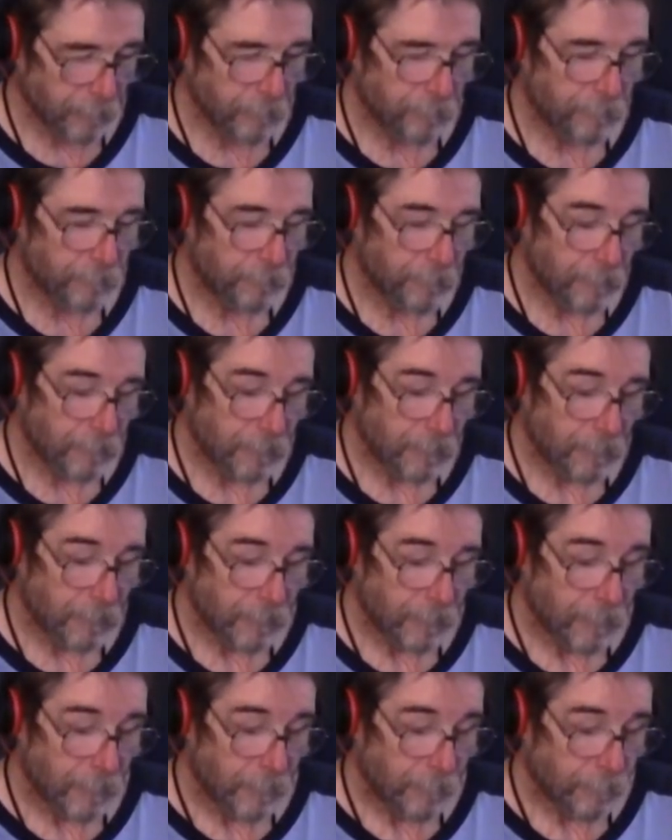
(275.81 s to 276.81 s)

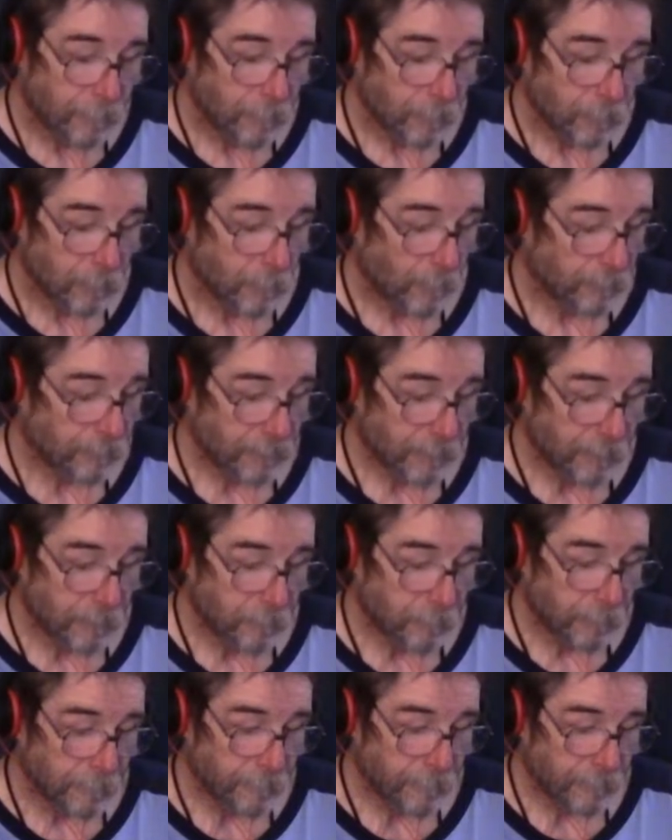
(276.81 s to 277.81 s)
Of course, I
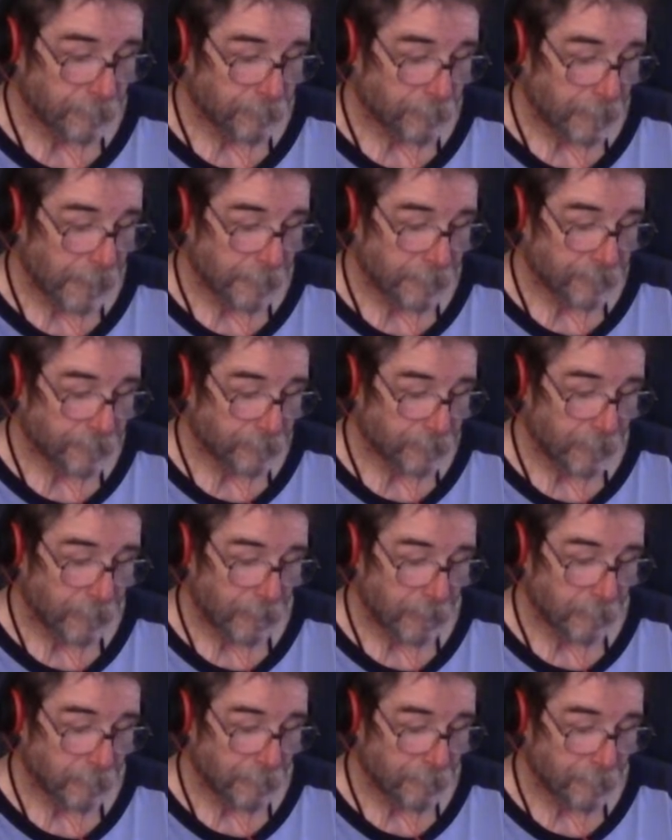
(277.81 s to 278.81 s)
do one just for amateur
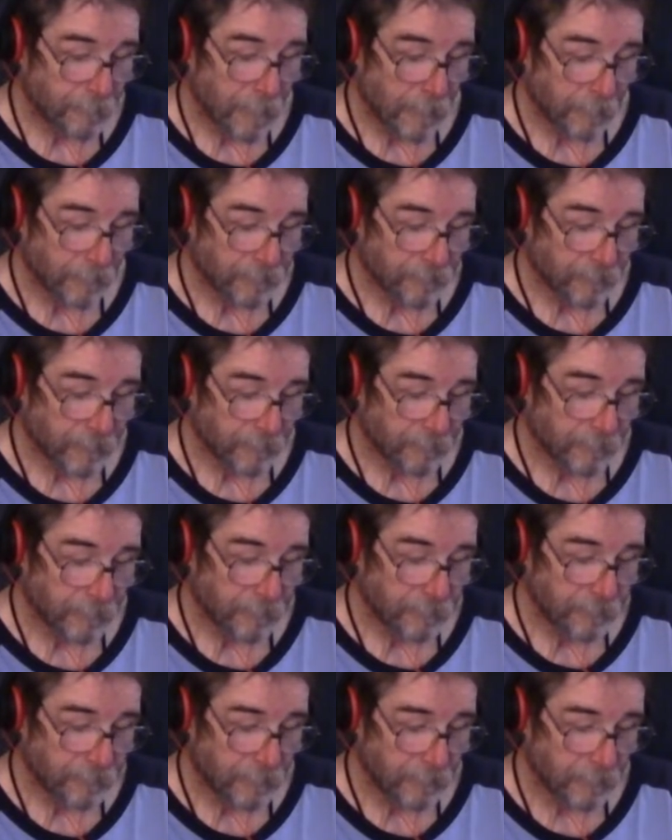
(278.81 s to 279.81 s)
radio, one for public
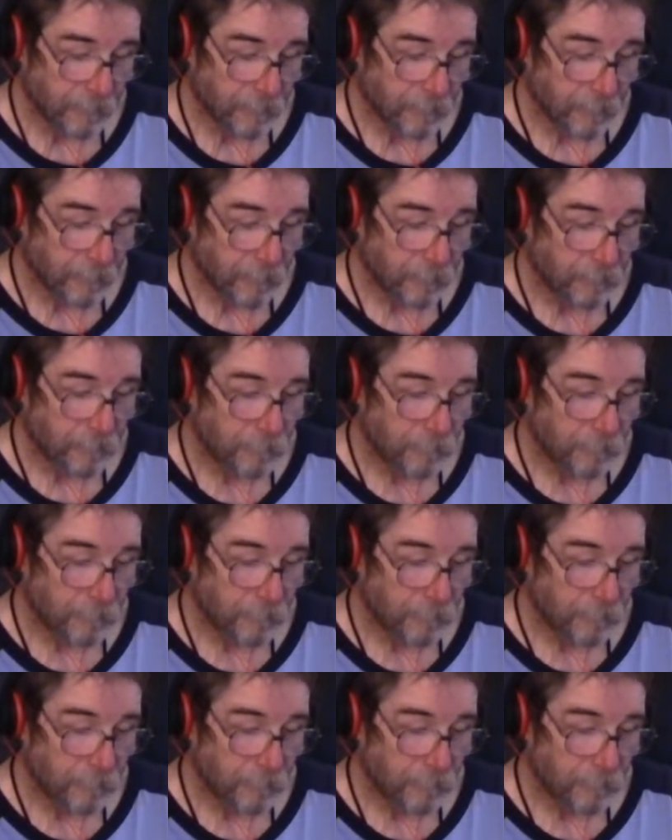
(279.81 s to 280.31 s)
service, and